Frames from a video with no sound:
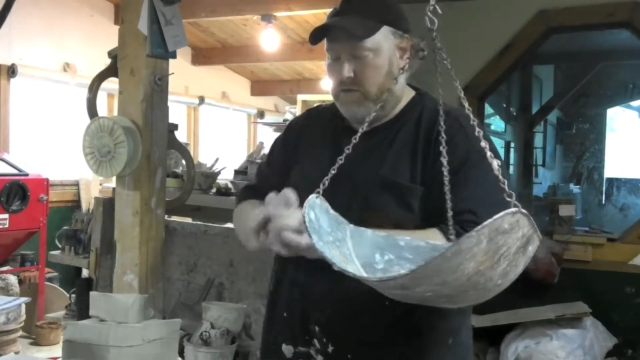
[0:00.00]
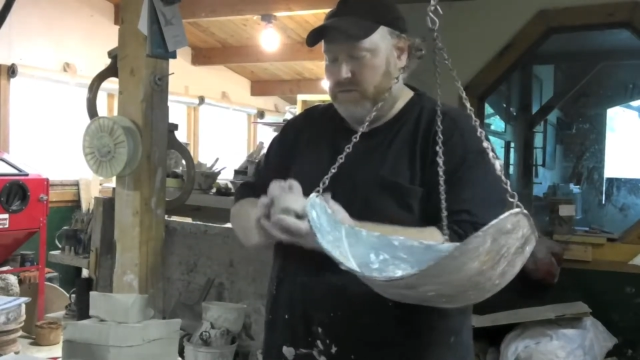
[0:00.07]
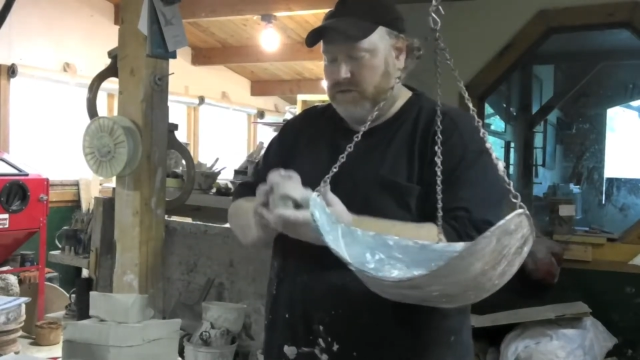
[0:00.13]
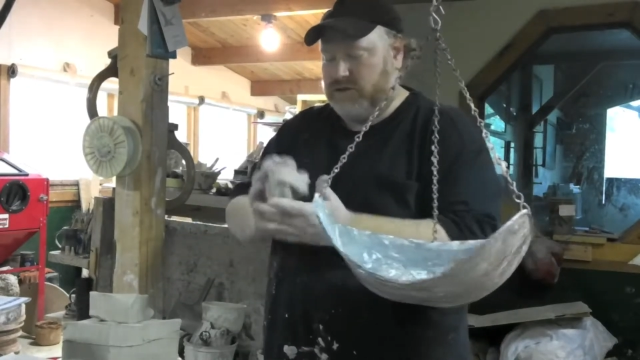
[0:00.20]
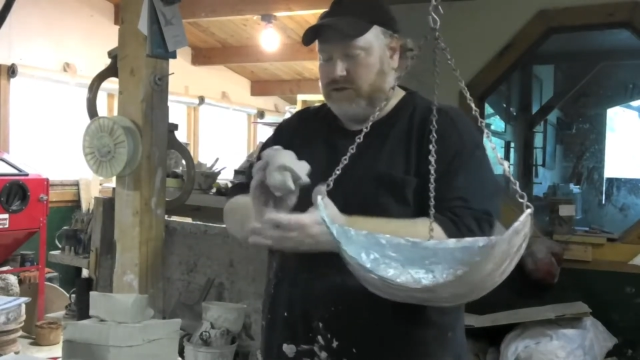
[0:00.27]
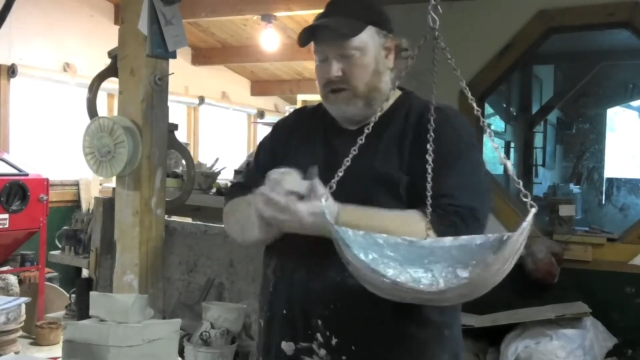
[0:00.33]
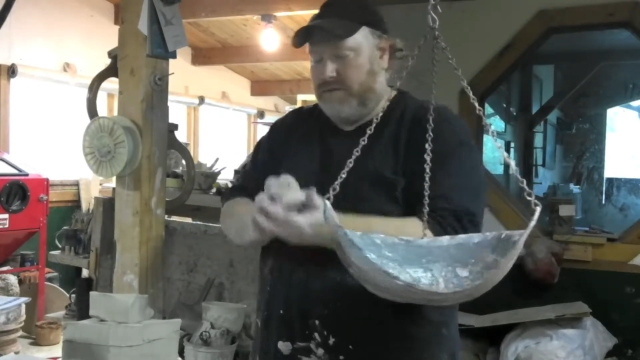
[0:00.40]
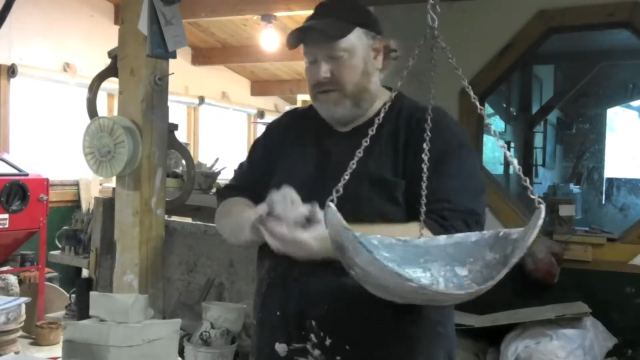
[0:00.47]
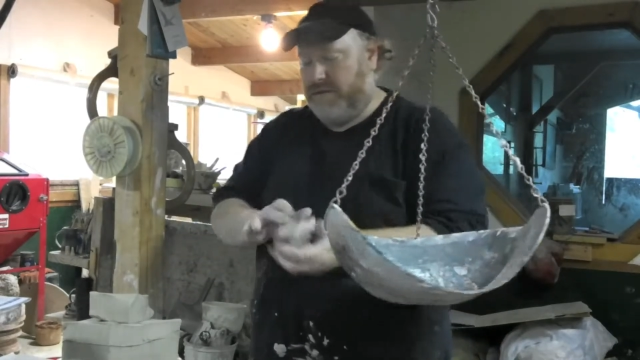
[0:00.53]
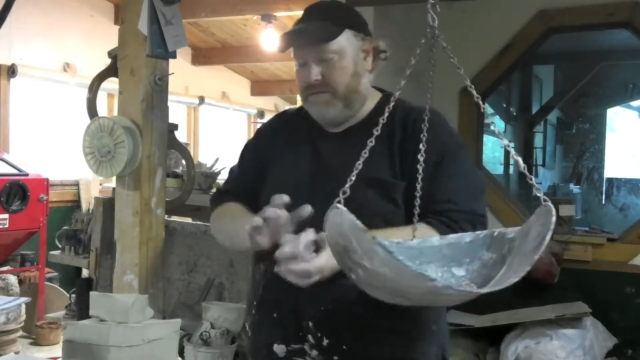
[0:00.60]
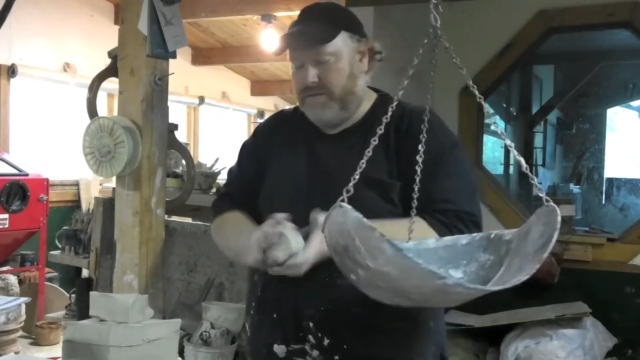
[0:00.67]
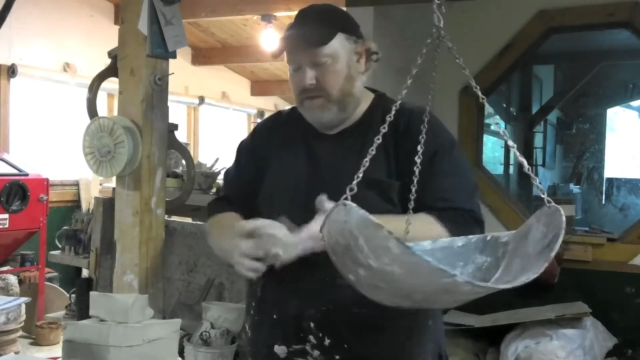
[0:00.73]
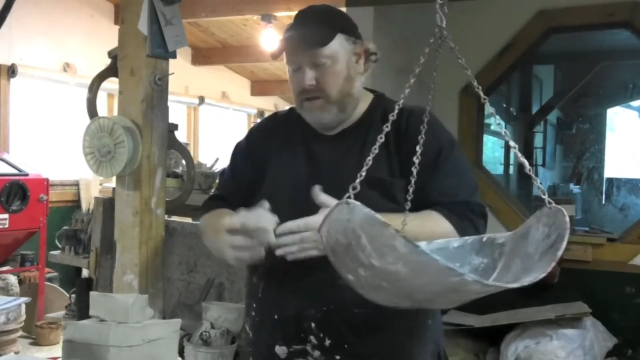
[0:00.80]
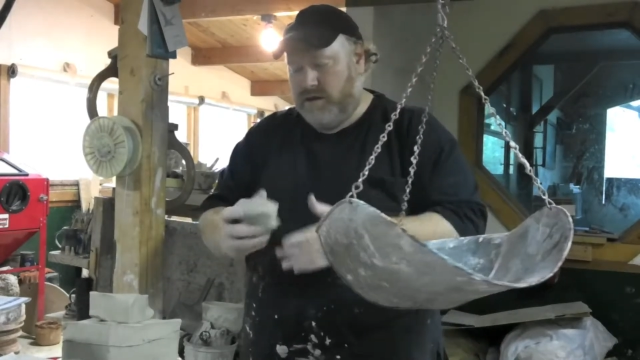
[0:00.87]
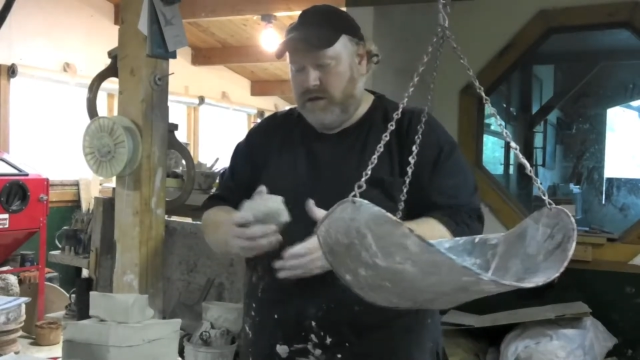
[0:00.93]
just drop it.
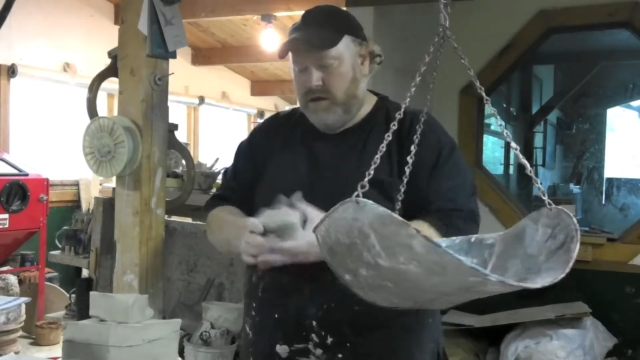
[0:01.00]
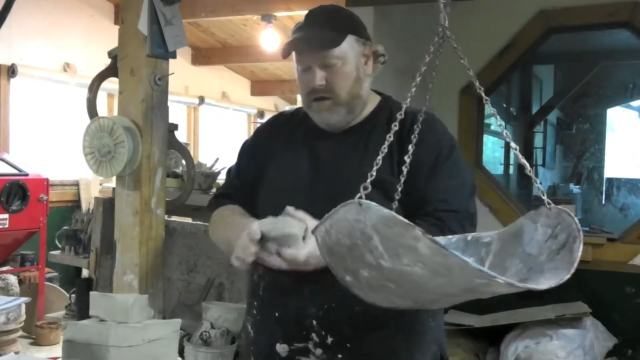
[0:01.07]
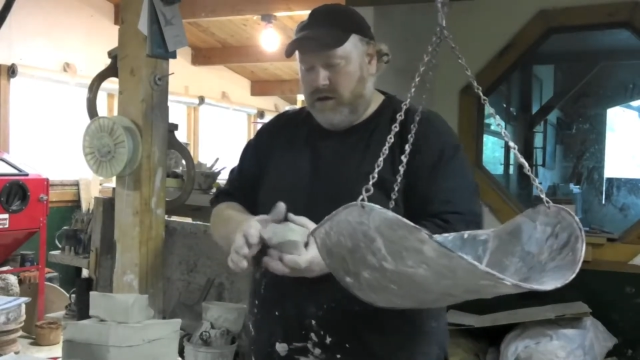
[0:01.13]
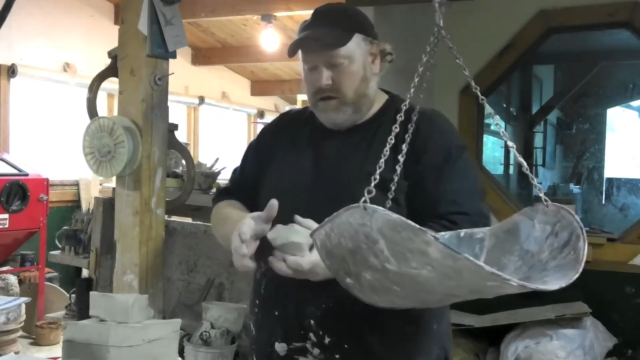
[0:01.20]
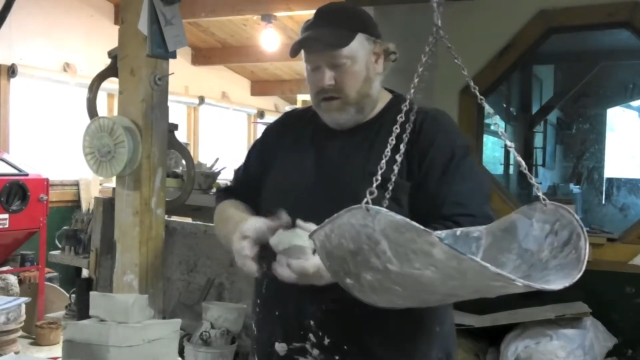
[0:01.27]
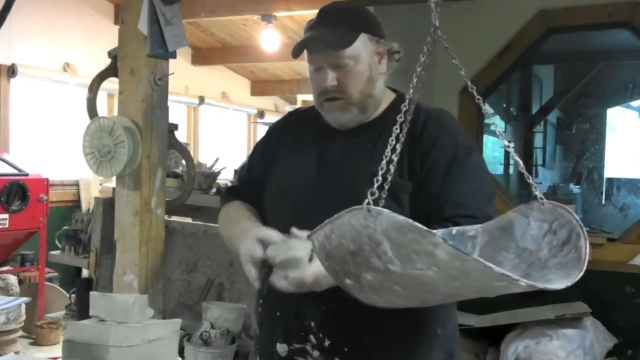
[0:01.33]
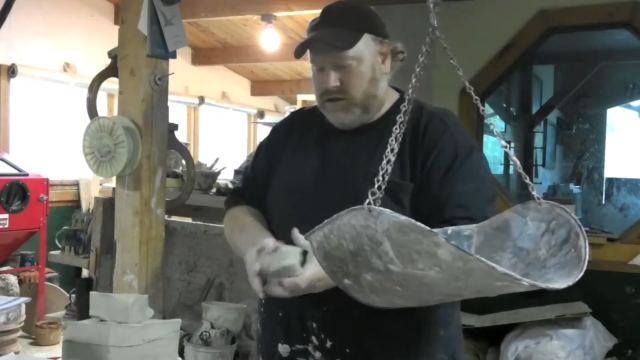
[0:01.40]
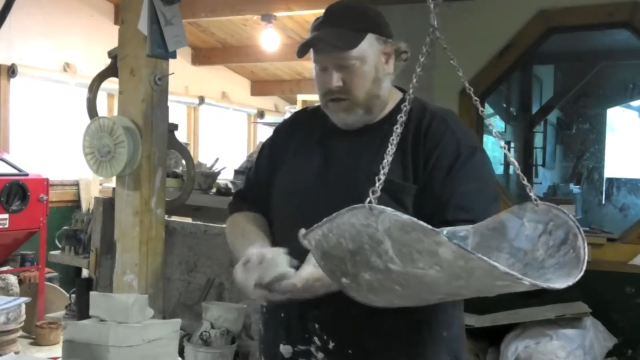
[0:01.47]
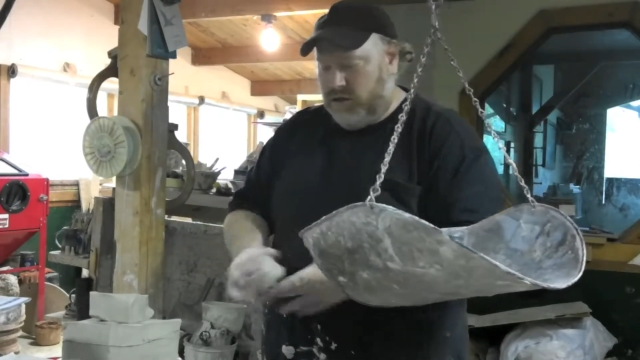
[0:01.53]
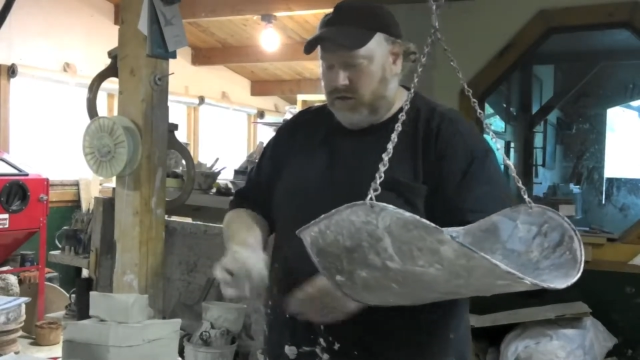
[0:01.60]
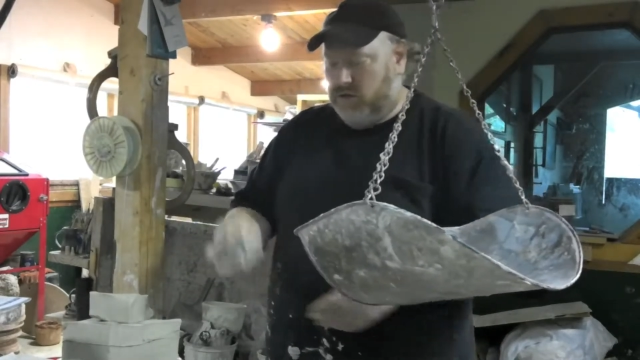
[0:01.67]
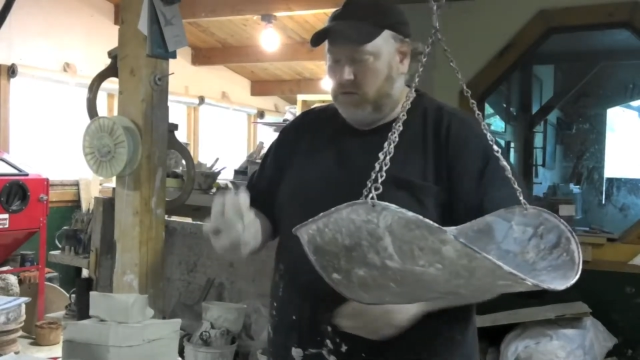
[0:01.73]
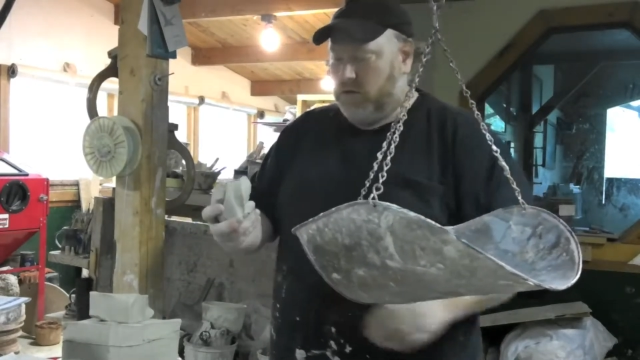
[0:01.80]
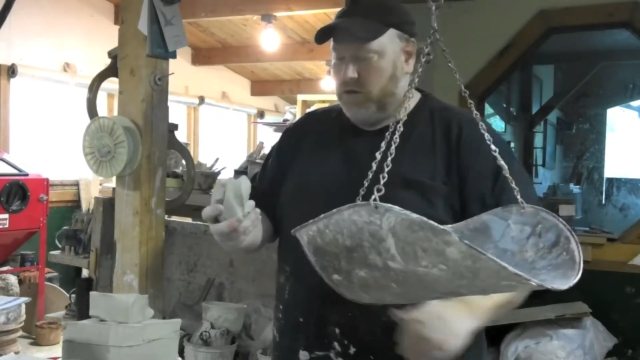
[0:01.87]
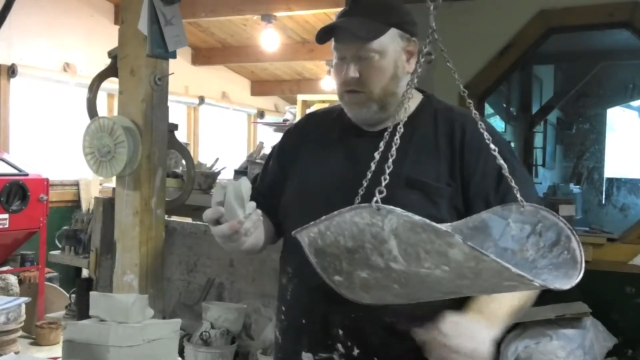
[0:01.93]
So